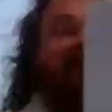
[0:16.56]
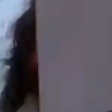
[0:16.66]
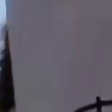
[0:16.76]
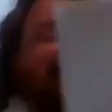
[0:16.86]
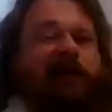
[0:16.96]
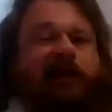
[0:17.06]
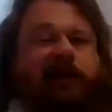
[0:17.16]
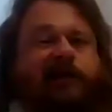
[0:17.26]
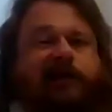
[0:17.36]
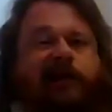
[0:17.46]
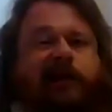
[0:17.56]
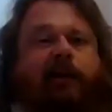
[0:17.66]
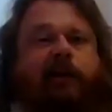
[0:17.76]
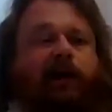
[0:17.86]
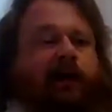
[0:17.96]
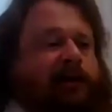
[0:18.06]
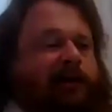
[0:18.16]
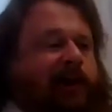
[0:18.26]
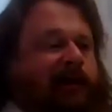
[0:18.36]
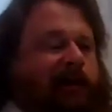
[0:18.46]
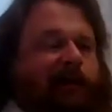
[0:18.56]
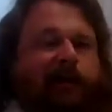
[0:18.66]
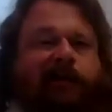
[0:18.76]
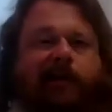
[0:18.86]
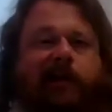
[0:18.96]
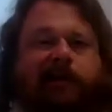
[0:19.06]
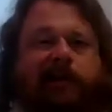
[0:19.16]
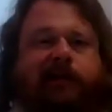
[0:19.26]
them might think of things as they go along as well that they want to ask